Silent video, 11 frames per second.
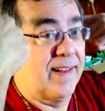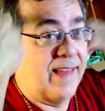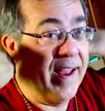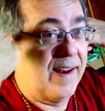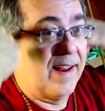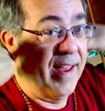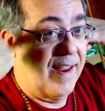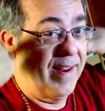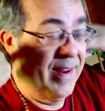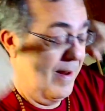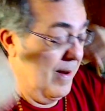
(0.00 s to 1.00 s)
at that
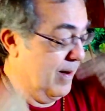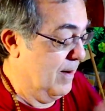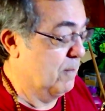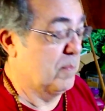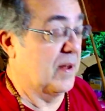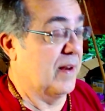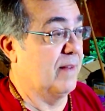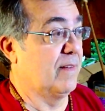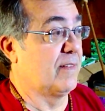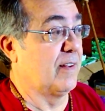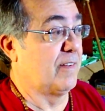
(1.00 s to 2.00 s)
guy. But
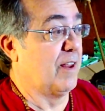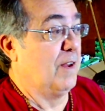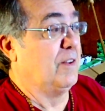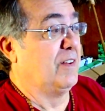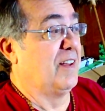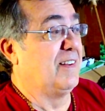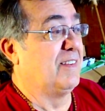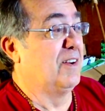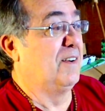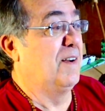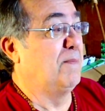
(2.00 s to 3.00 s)
it just like
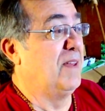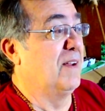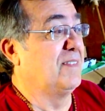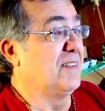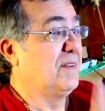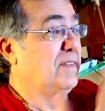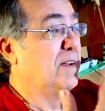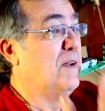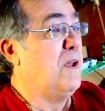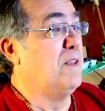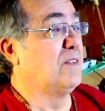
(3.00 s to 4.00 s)
turned up. I was like,
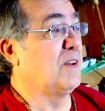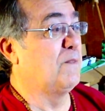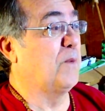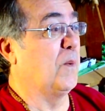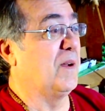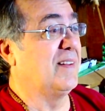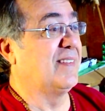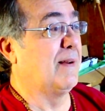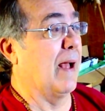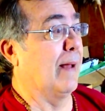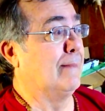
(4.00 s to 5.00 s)
dude, it's like, focus
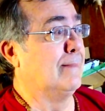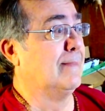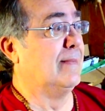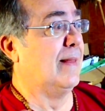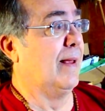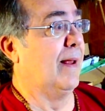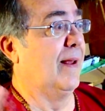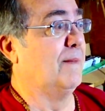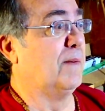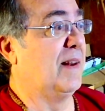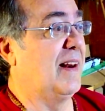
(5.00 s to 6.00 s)
again.
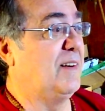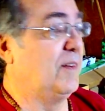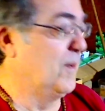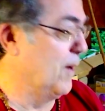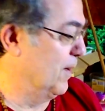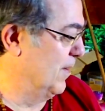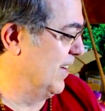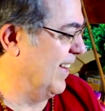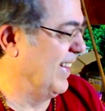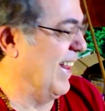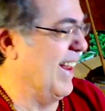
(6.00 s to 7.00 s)
What did I do? What
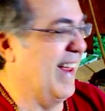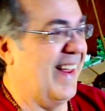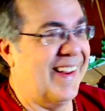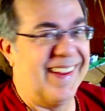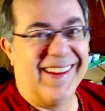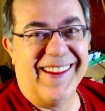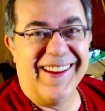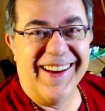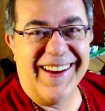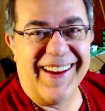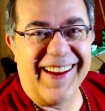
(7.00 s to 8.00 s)
the heck?
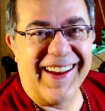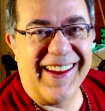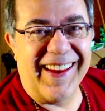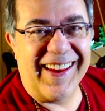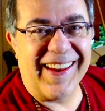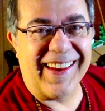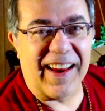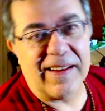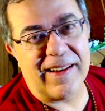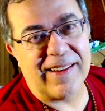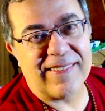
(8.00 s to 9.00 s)

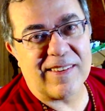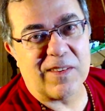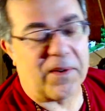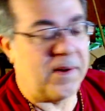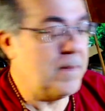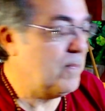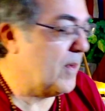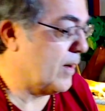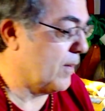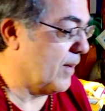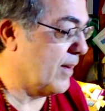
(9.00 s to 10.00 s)
Yeah, and that's the story.
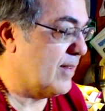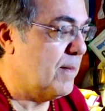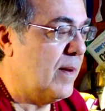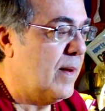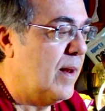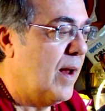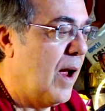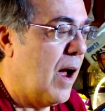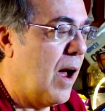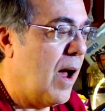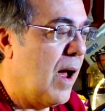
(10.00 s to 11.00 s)
Anyways,
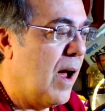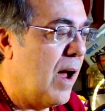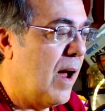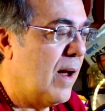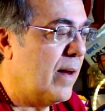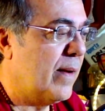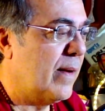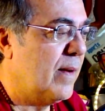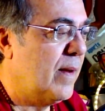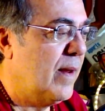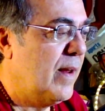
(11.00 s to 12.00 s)
ha ha
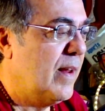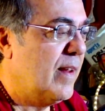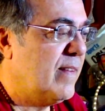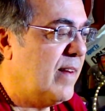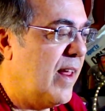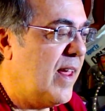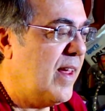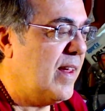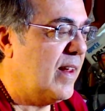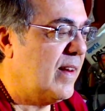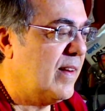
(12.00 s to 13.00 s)
ha.
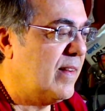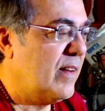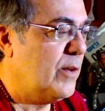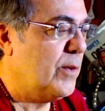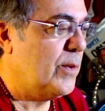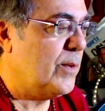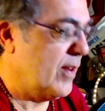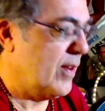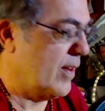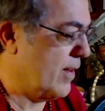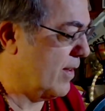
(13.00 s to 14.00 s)
Today in the
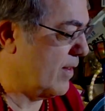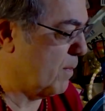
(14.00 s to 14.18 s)
news is